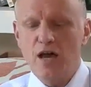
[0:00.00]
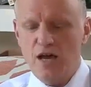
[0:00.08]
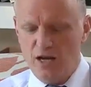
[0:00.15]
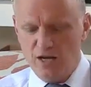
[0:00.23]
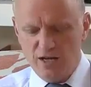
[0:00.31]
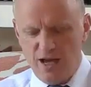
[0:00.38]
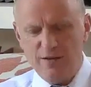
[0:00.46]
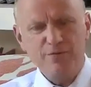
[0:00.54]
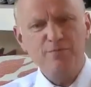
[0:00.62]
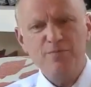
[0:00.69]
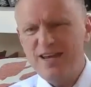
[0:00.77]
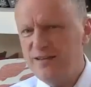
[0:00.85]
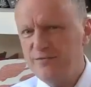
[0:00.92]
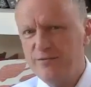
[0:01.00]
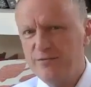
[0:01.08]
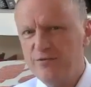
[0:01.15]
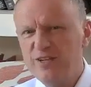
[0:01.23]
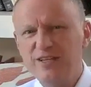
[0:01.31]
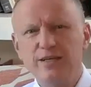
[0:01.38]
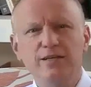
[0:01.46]
And a life
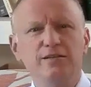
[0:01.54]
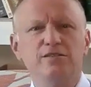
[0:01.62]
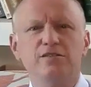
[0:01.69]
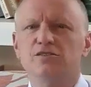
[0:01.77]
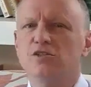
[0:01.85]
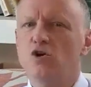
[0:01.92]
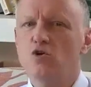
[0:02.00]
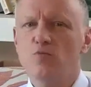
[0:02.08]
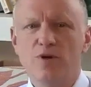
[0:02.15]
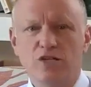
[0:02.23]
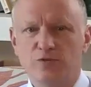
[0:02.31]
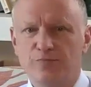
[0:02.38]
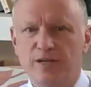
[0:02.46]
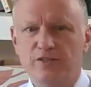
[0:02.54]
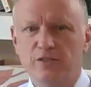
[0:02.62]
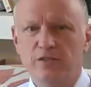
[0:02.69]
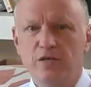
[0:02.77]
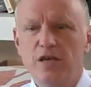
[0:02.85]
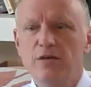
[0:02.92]
pain-free is so much better.